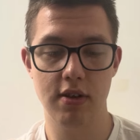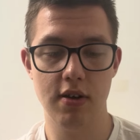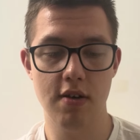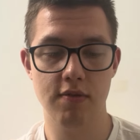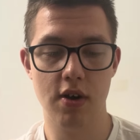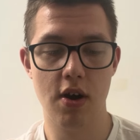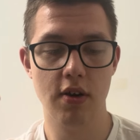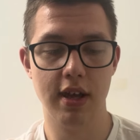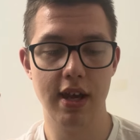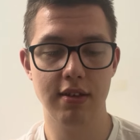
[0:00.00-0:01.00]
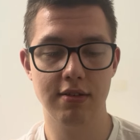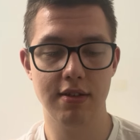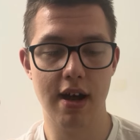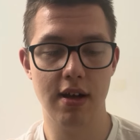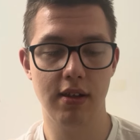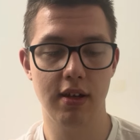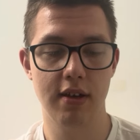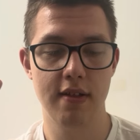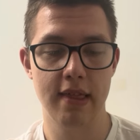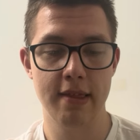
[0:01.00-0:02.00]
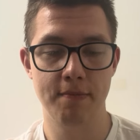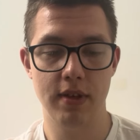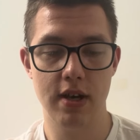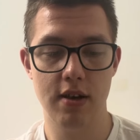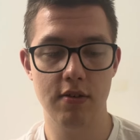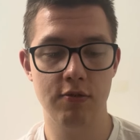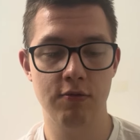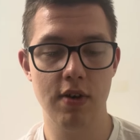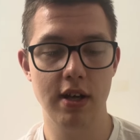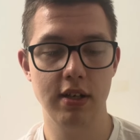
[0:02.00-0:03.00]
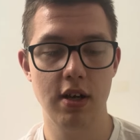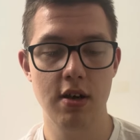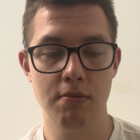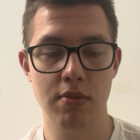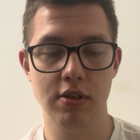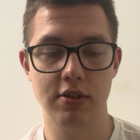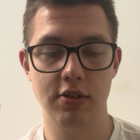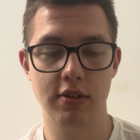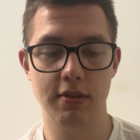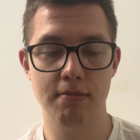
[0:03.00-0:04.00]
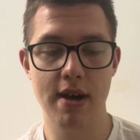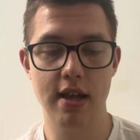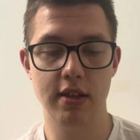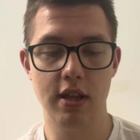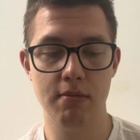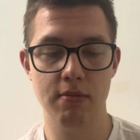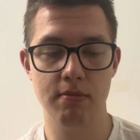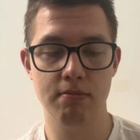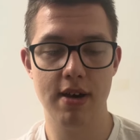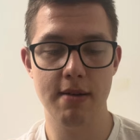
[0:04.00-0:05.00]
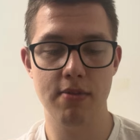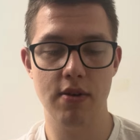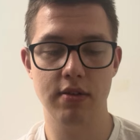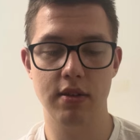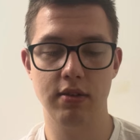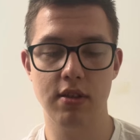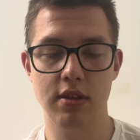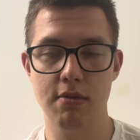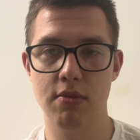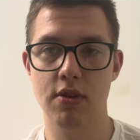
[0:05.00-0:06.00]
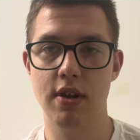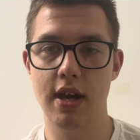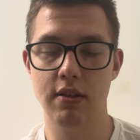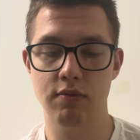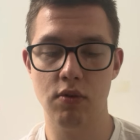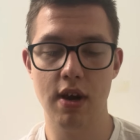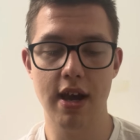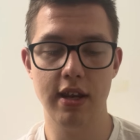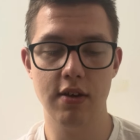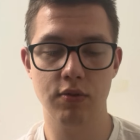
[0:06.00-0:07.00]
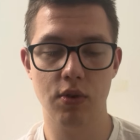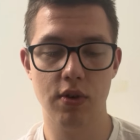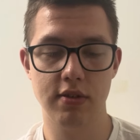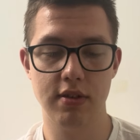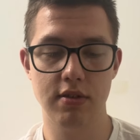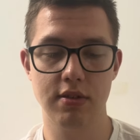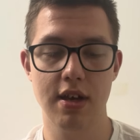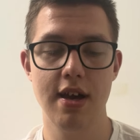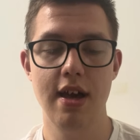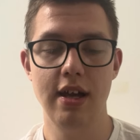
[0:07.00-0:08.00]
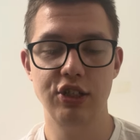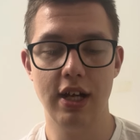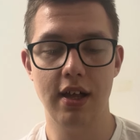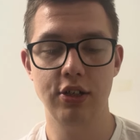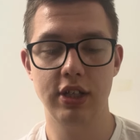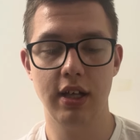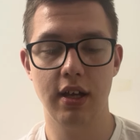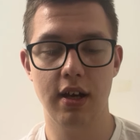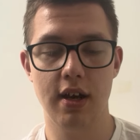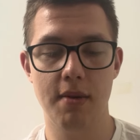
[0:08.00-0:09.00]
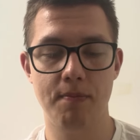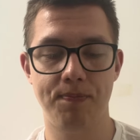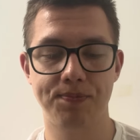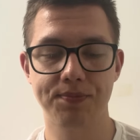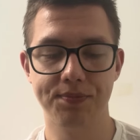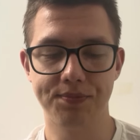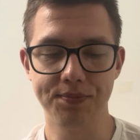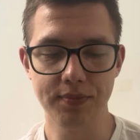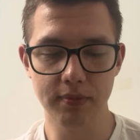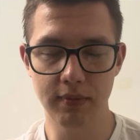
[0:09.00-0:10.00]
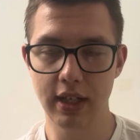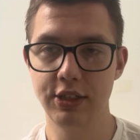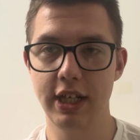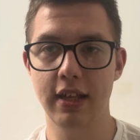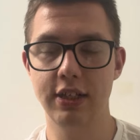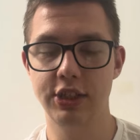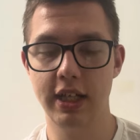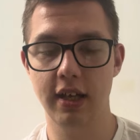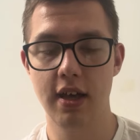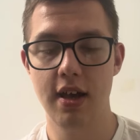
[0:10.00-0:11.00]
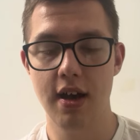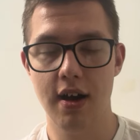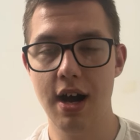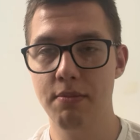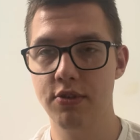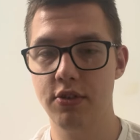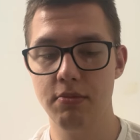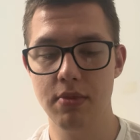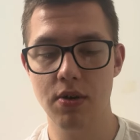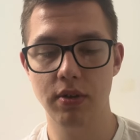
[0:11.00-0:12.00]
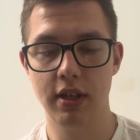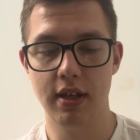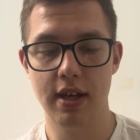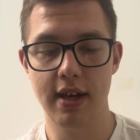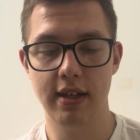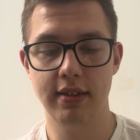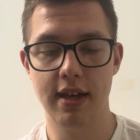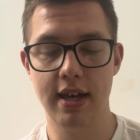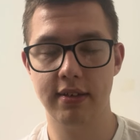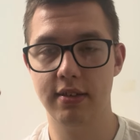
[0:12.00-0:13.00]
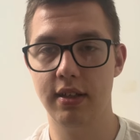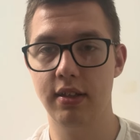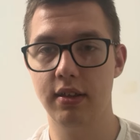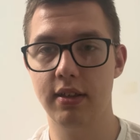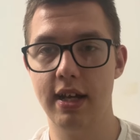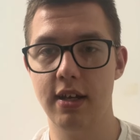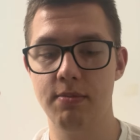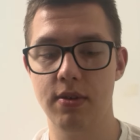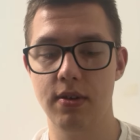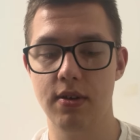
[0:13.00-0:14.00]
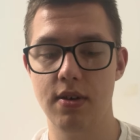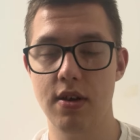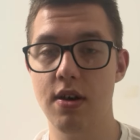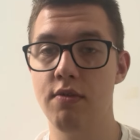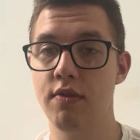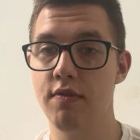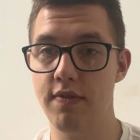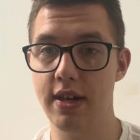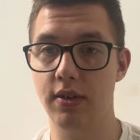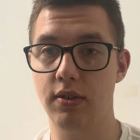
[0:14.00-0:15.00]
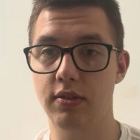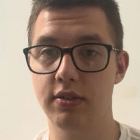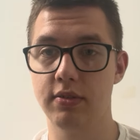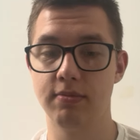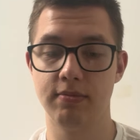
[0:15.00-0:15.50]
of arcade style fun, bolstered by by both the number and variety of courses, challenging challenging hot pursuit mode, and excellent lineup of vehicles.